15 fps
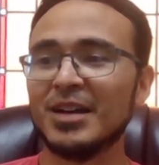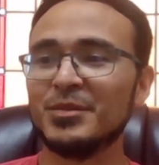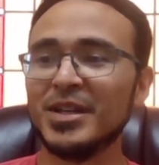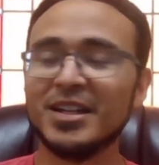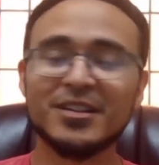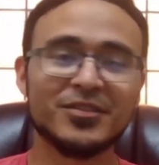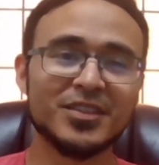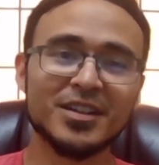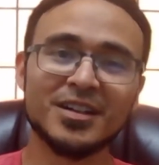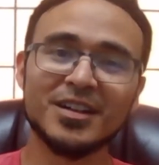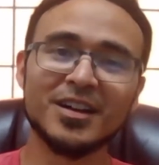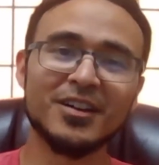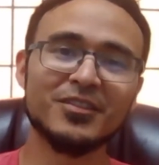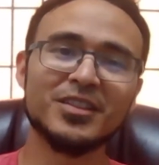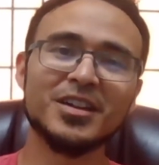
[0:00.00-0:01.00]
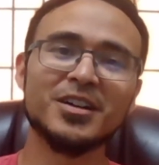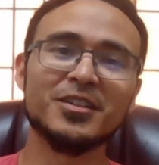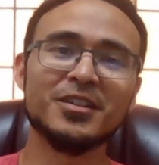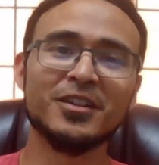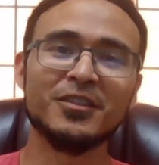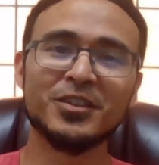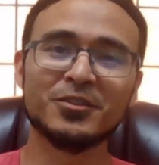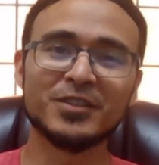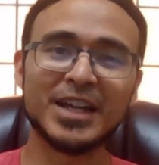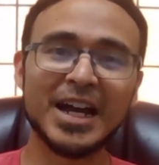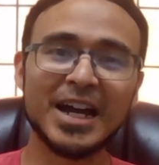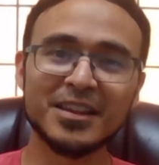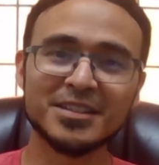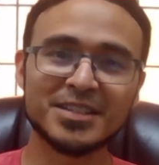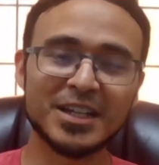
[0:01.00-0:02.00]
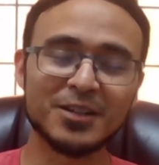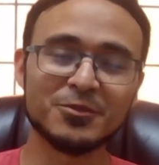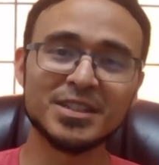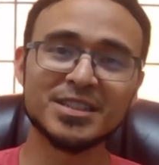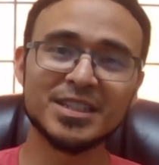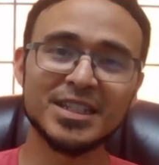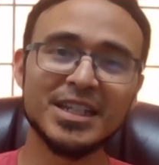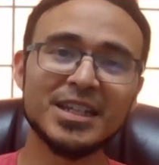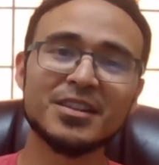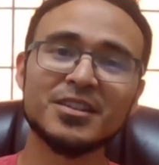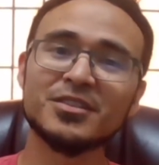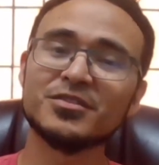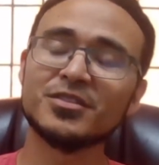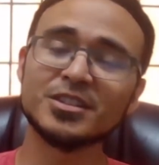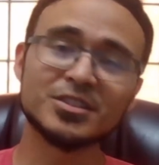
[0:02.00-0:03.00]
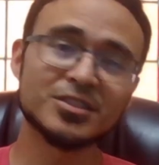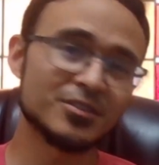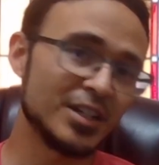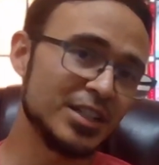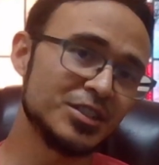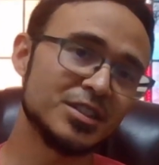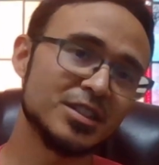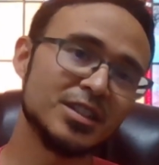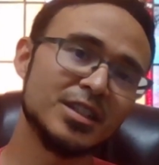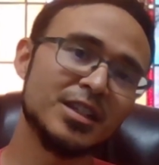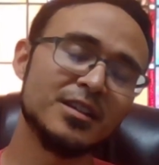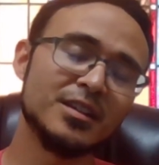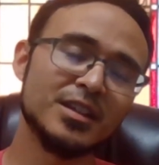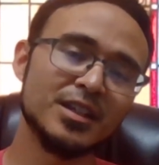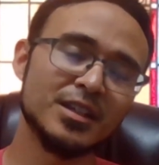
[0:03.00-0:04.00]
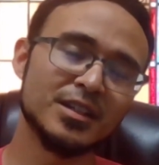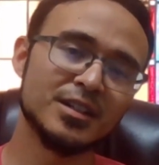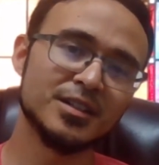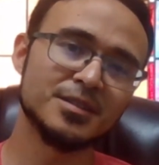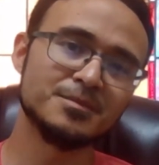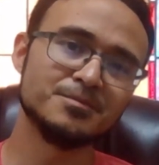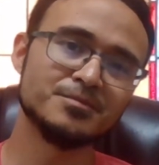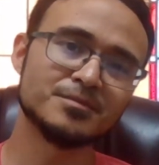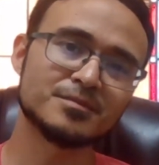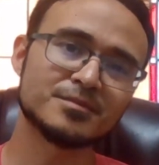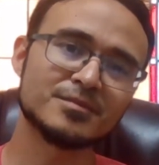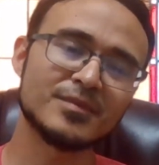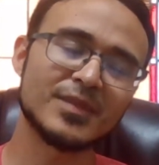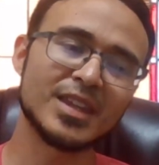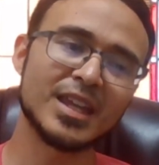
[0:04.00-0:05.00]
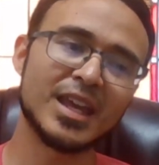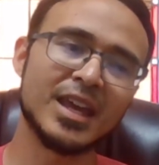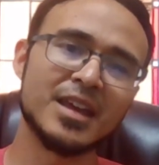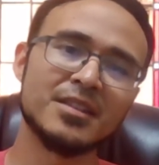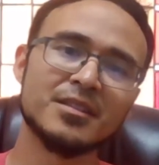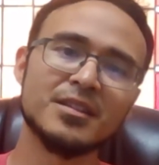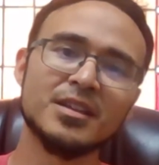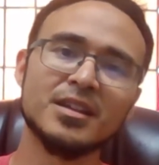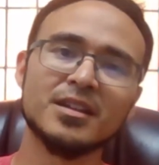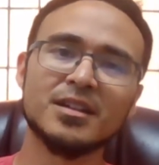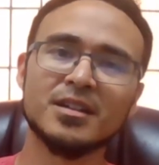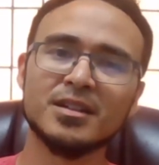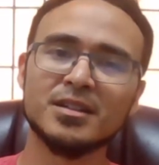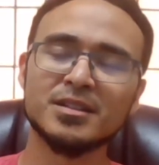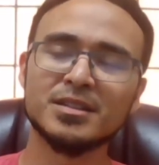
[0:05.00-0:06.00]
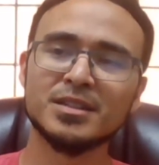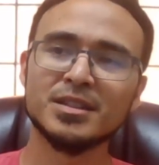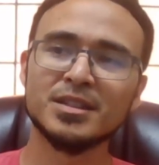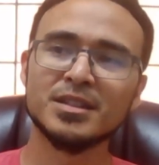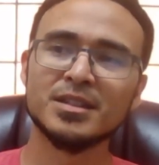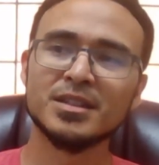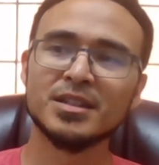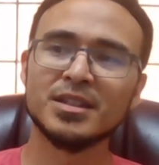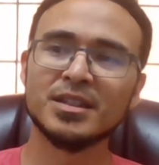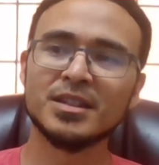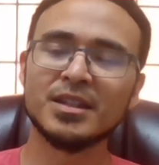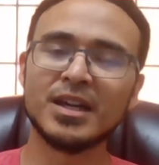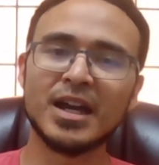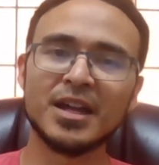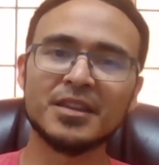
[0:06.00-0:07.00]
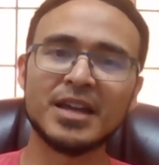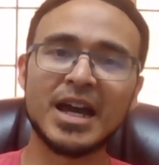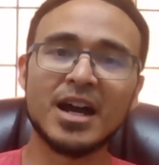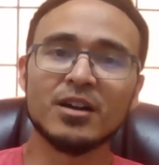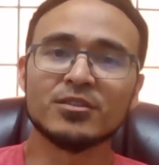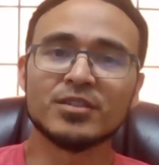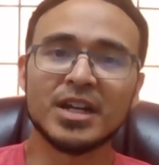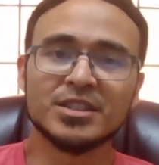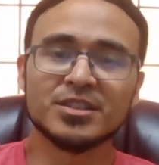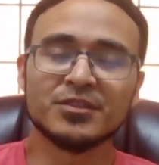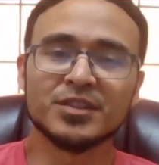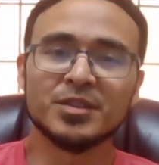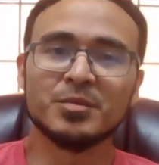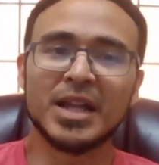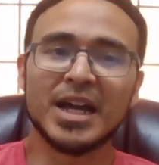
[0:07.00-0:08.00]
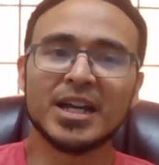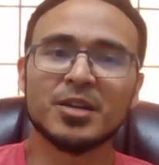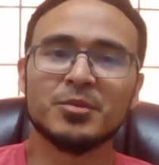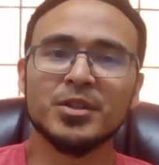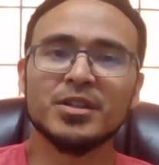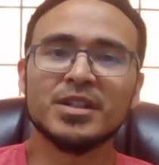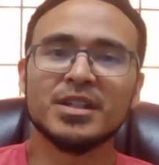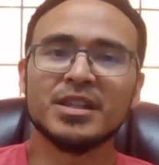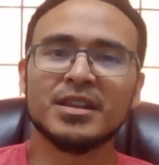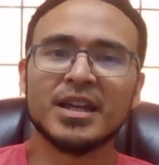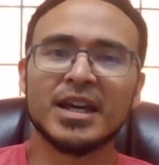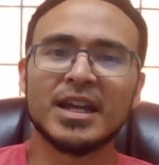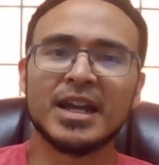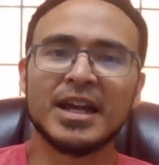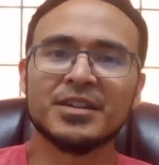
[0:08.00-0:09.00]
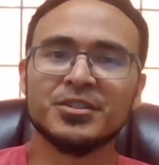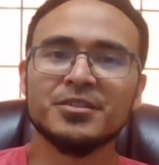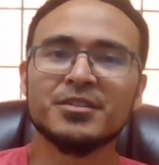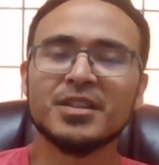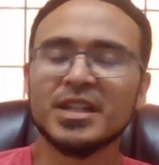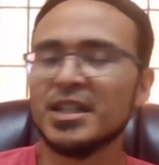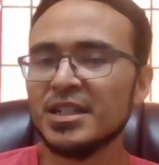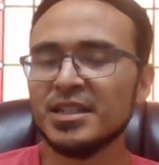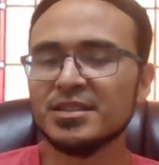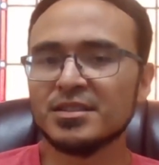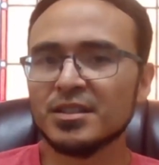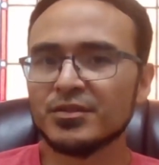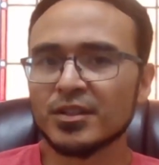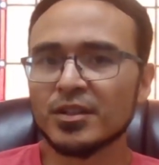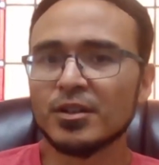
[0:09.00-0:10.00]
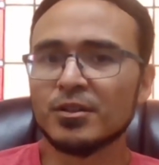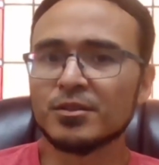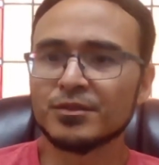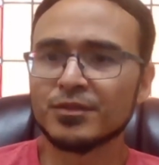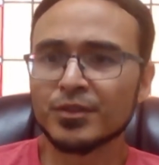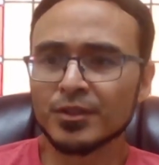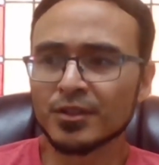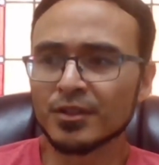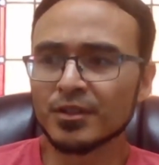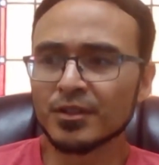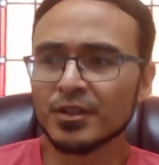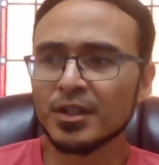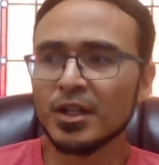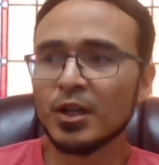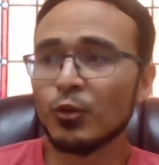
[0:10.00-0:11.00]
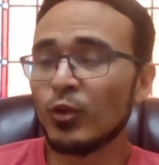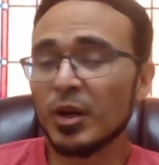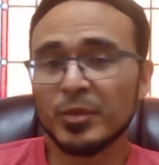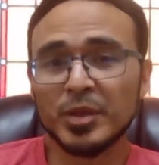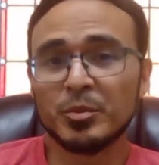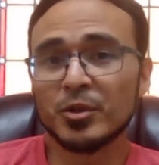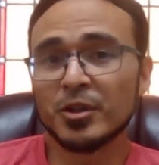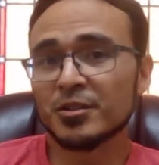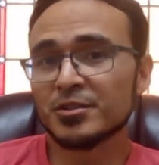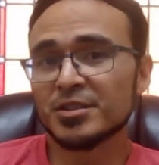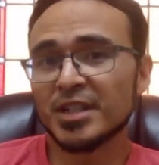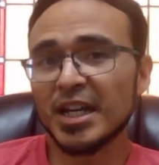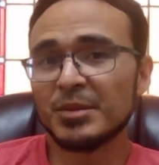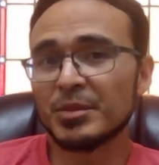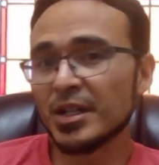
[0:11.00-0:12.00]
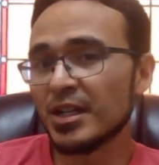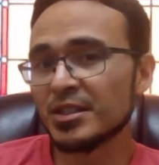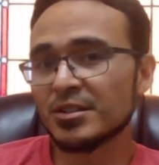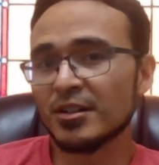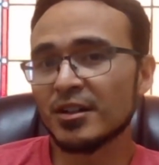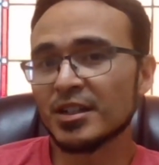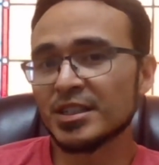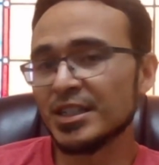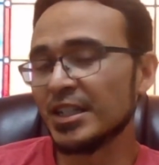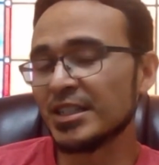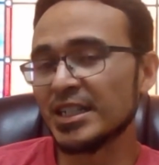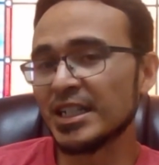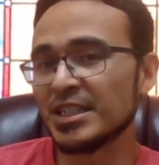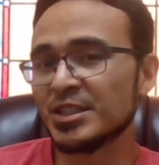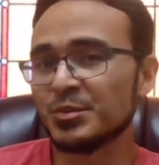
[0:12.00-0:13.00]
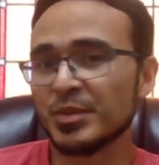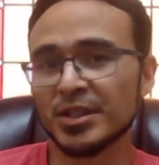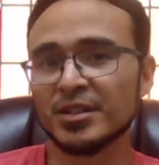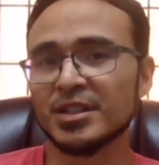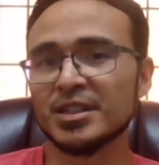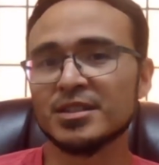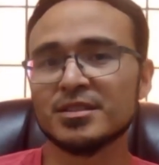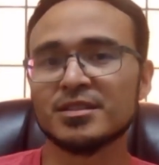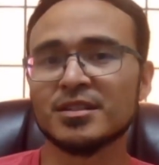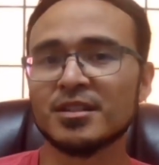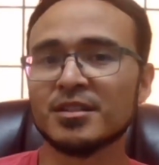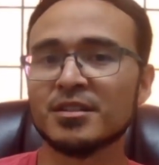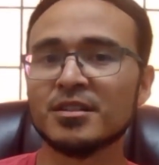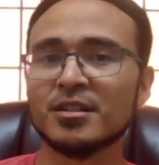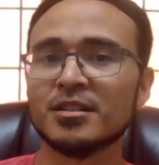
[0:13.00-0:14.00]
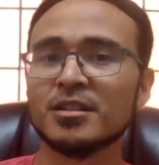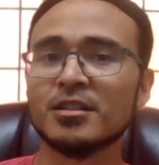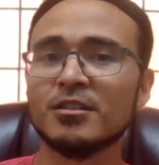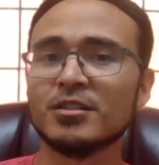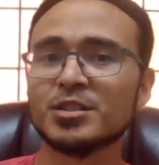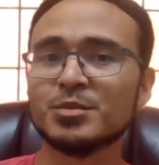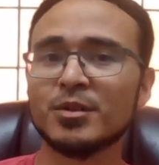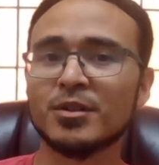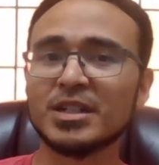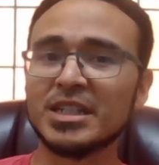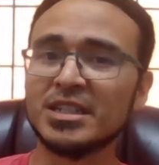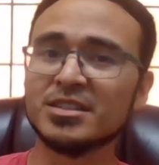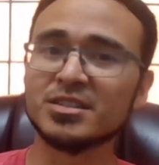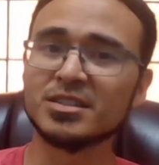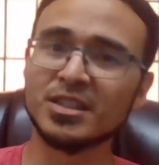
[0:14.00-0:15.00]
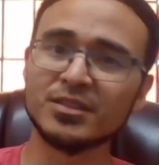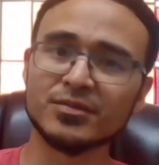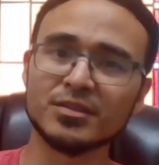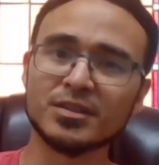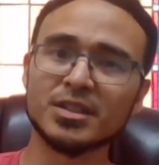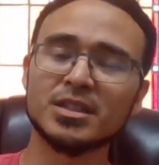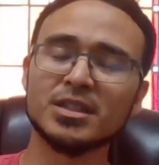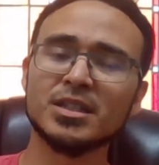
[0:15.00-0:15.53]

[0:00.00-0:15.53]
I mean of the of the of the realities that we see and the frustration and the um, and the, uh, the the outrage of the black community that I do think it is difficult for white people to understand because our experience on on a large part is different.